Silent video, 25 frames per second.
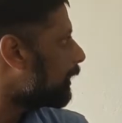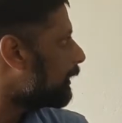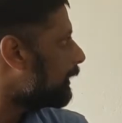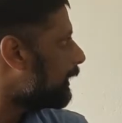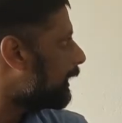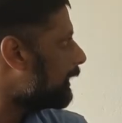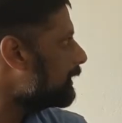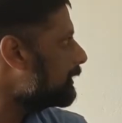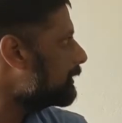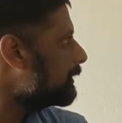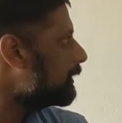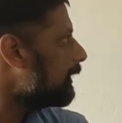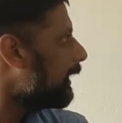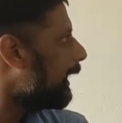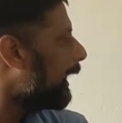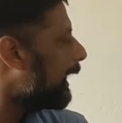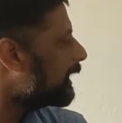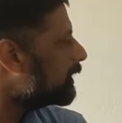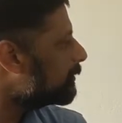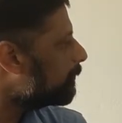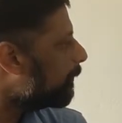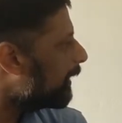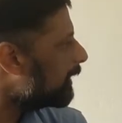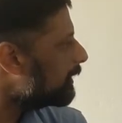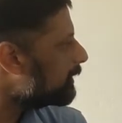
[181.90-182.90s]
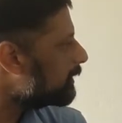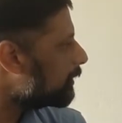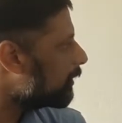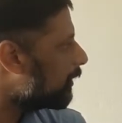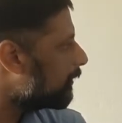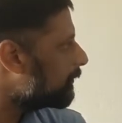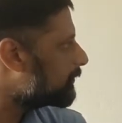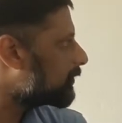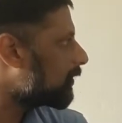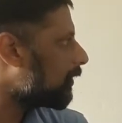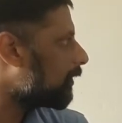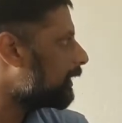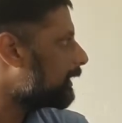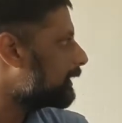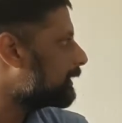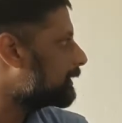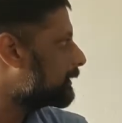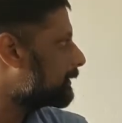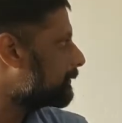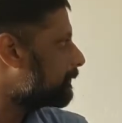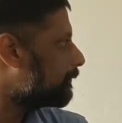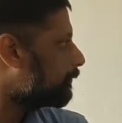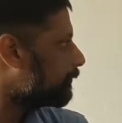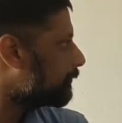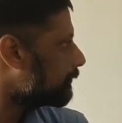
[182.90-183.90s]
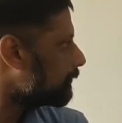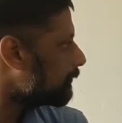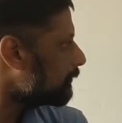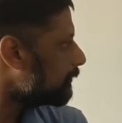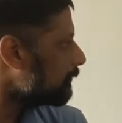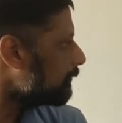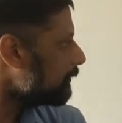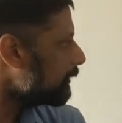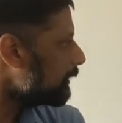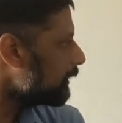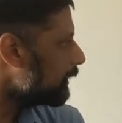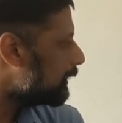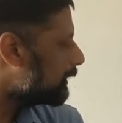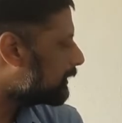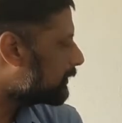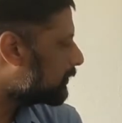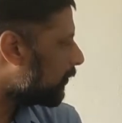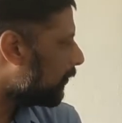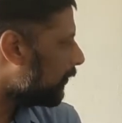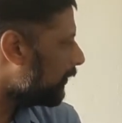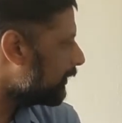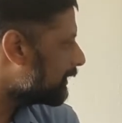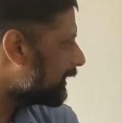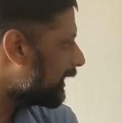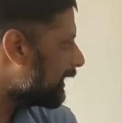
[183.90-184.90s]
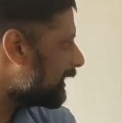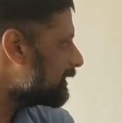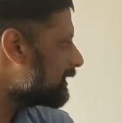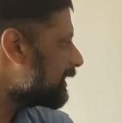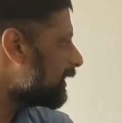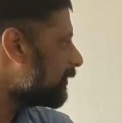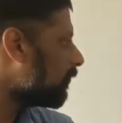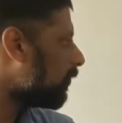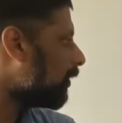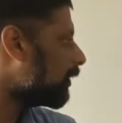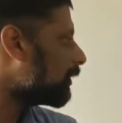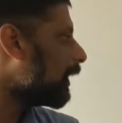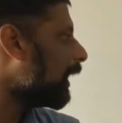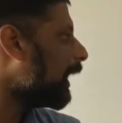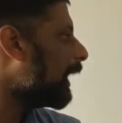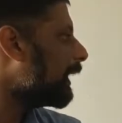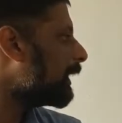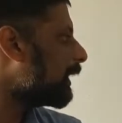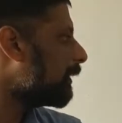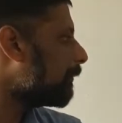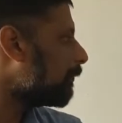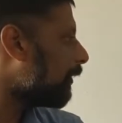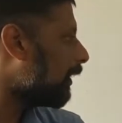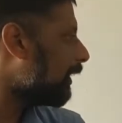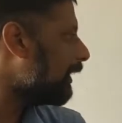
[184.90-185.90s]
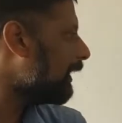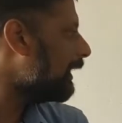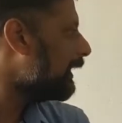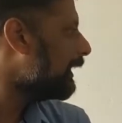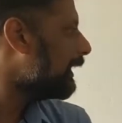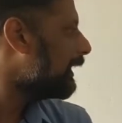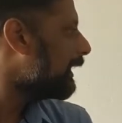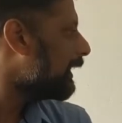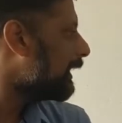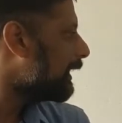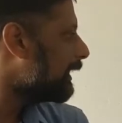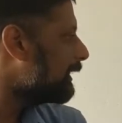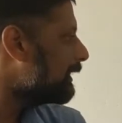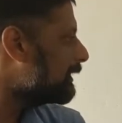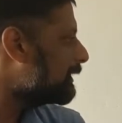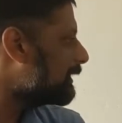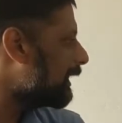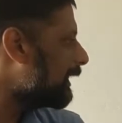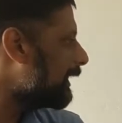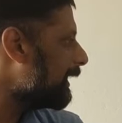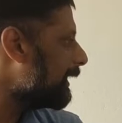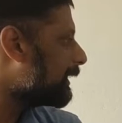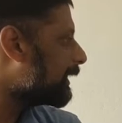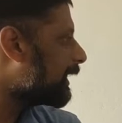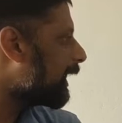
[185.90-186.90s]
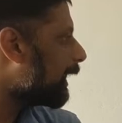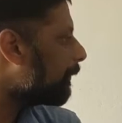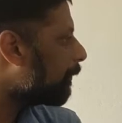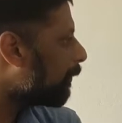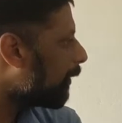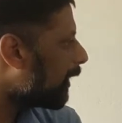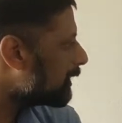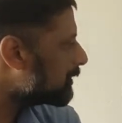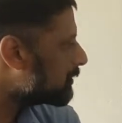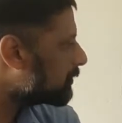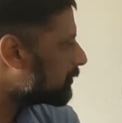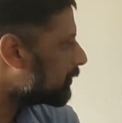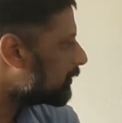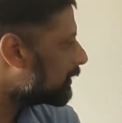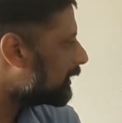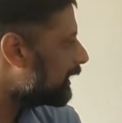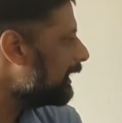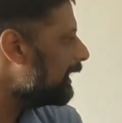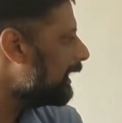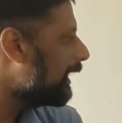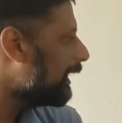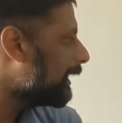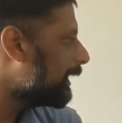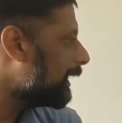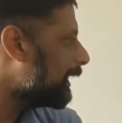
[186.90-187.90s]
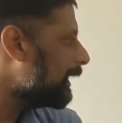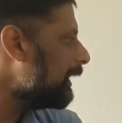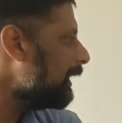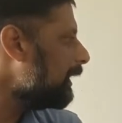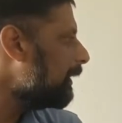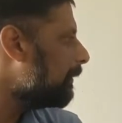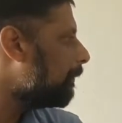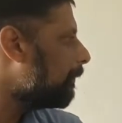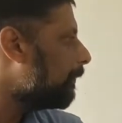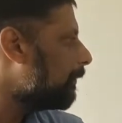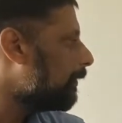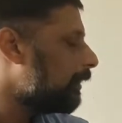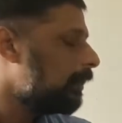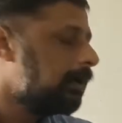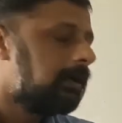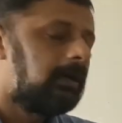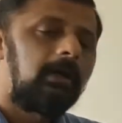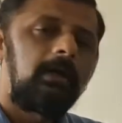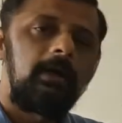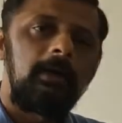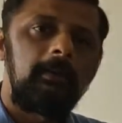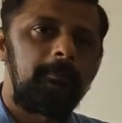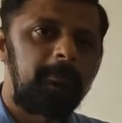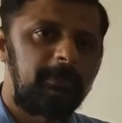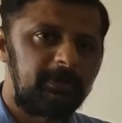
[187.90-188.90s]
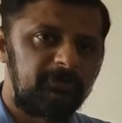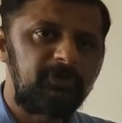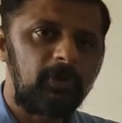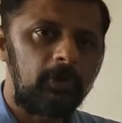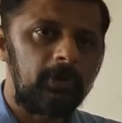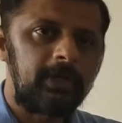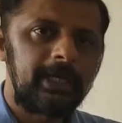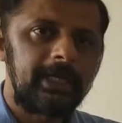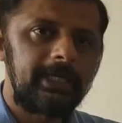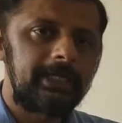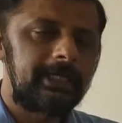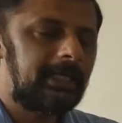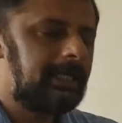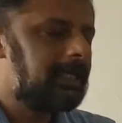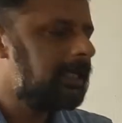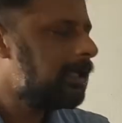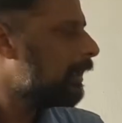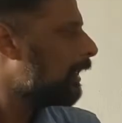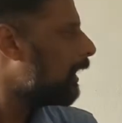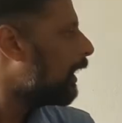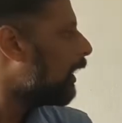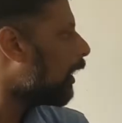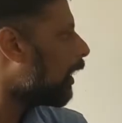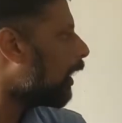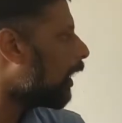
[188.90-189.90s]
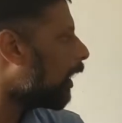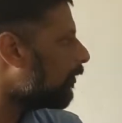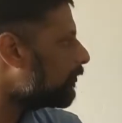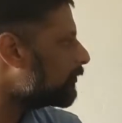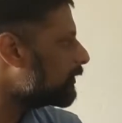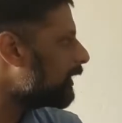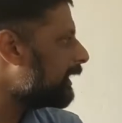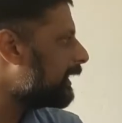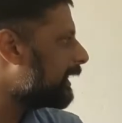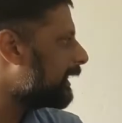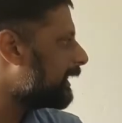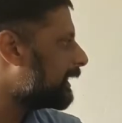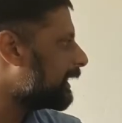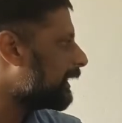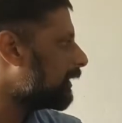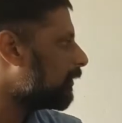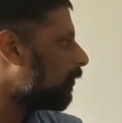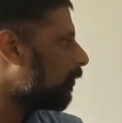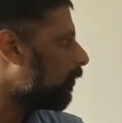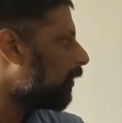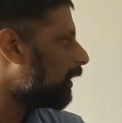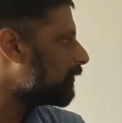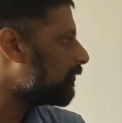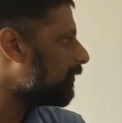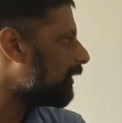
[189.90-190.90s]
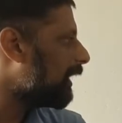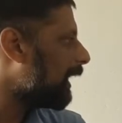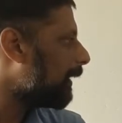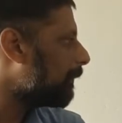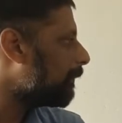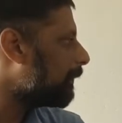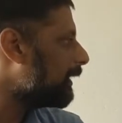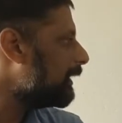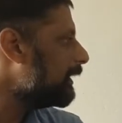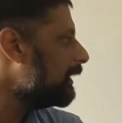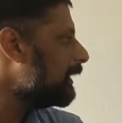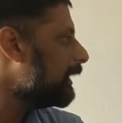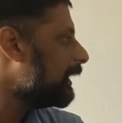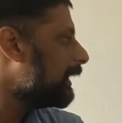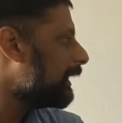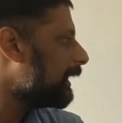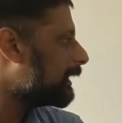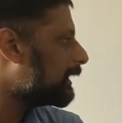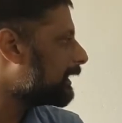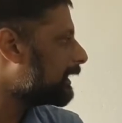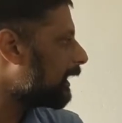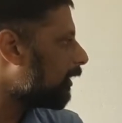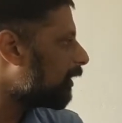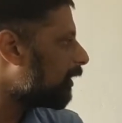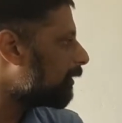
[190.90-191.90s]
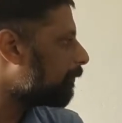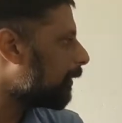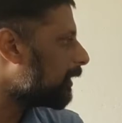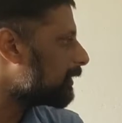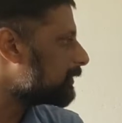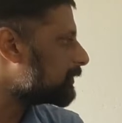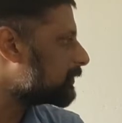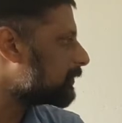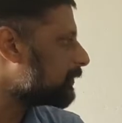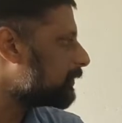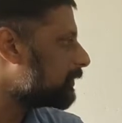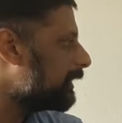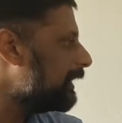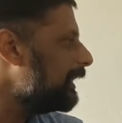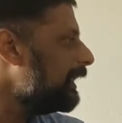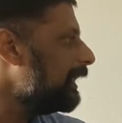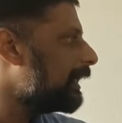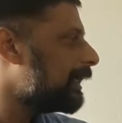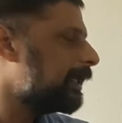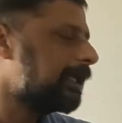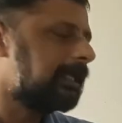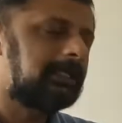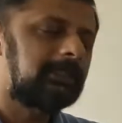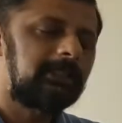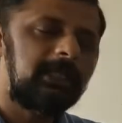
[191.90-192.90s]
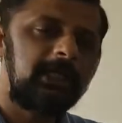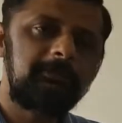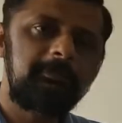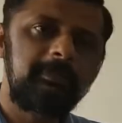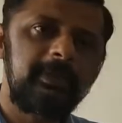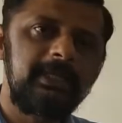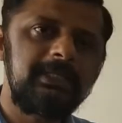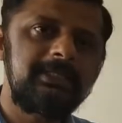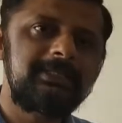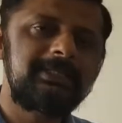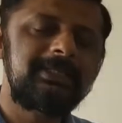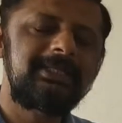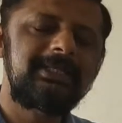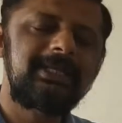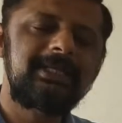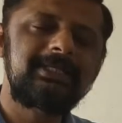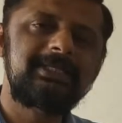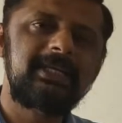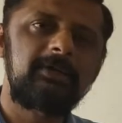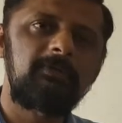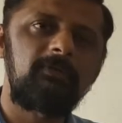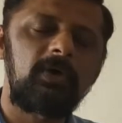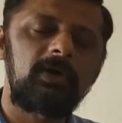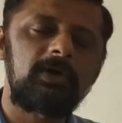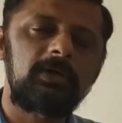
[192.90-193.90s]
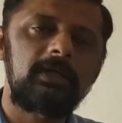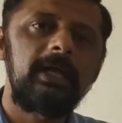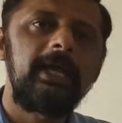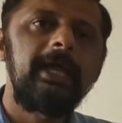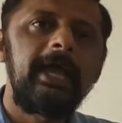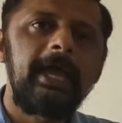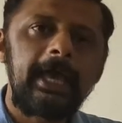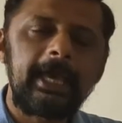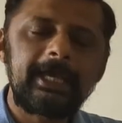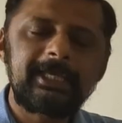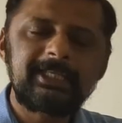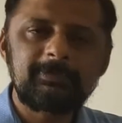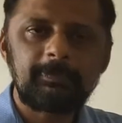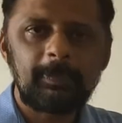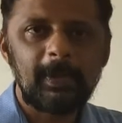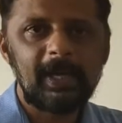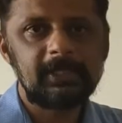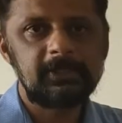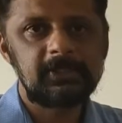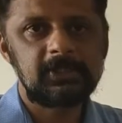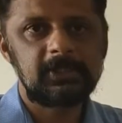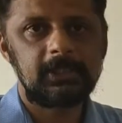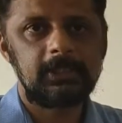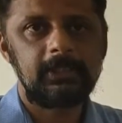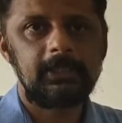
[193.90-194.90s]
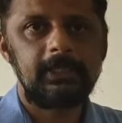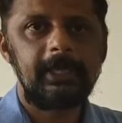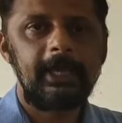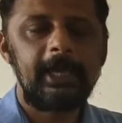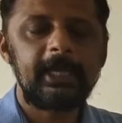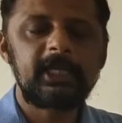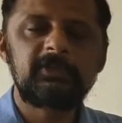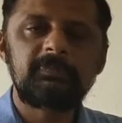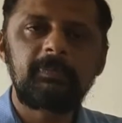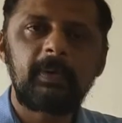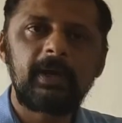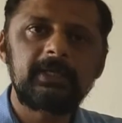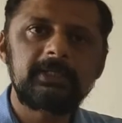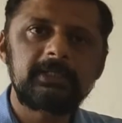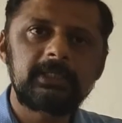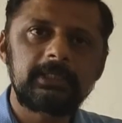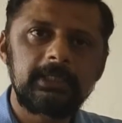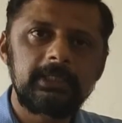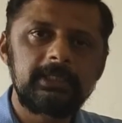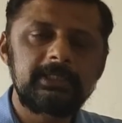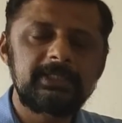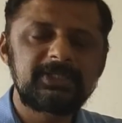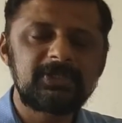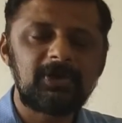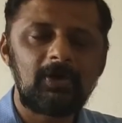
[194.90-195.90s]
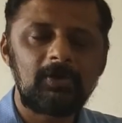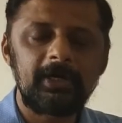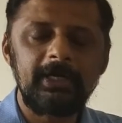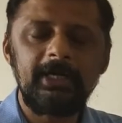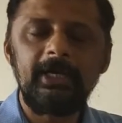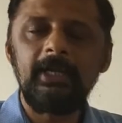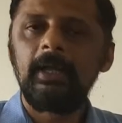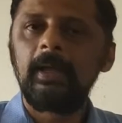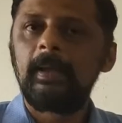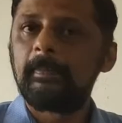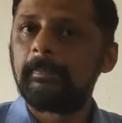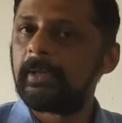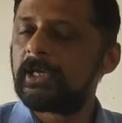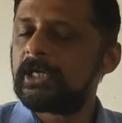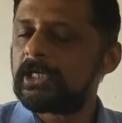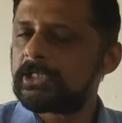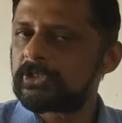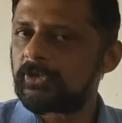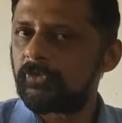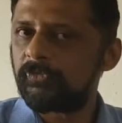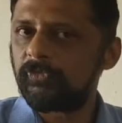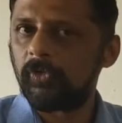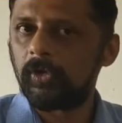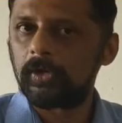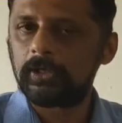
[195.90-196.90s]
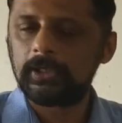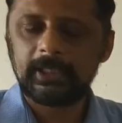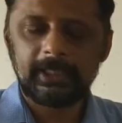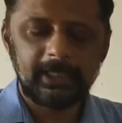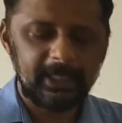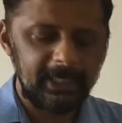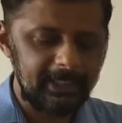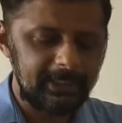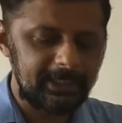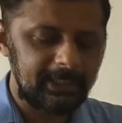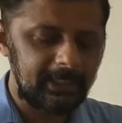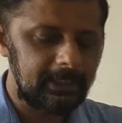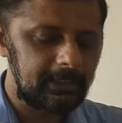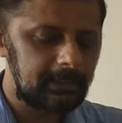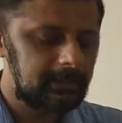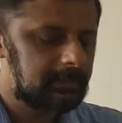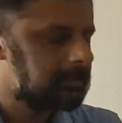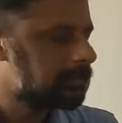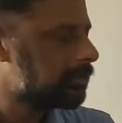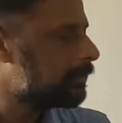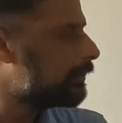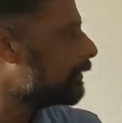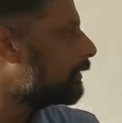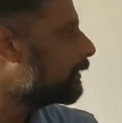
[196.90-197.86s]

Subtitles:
Next, expansion of solids. So there is a iron wall. Initially it can pass through the ring before heating. After heating, what will happen? It cannot pass through the ring. That means there is a expansion. Expansion in solid because of what? Heating.